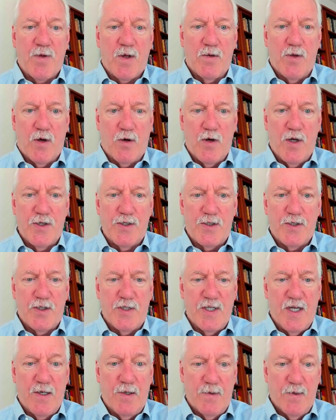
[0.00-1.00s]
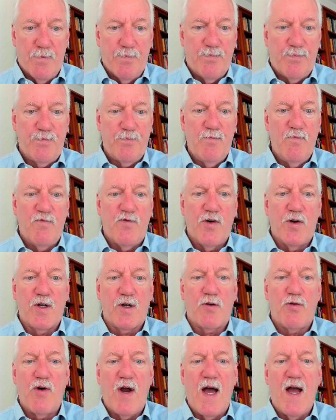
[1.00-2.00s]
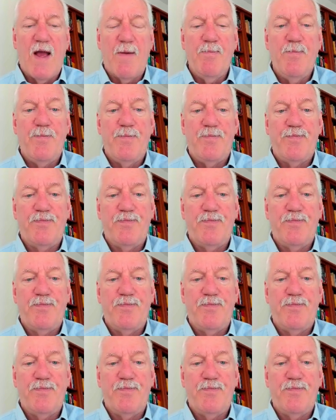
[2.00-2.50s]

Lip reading: the cluster center for the crime